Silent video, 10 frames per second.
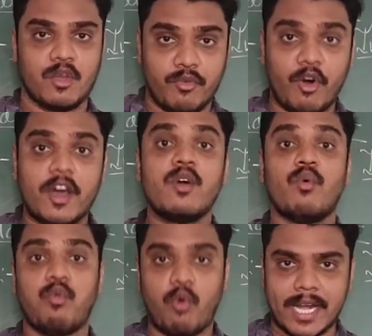for
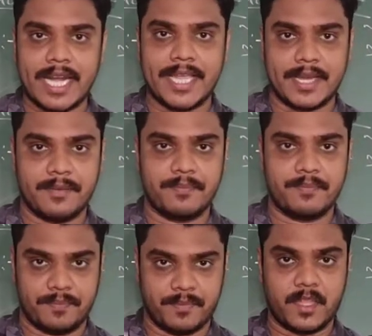one lane.
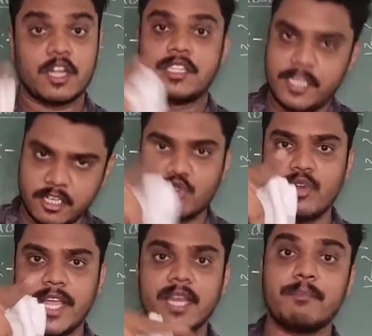There is a
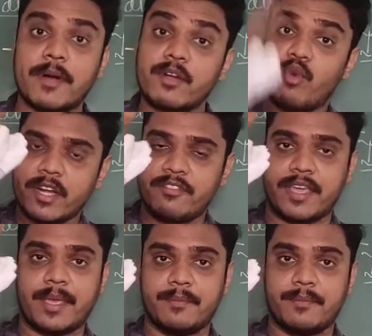2-lane but one way.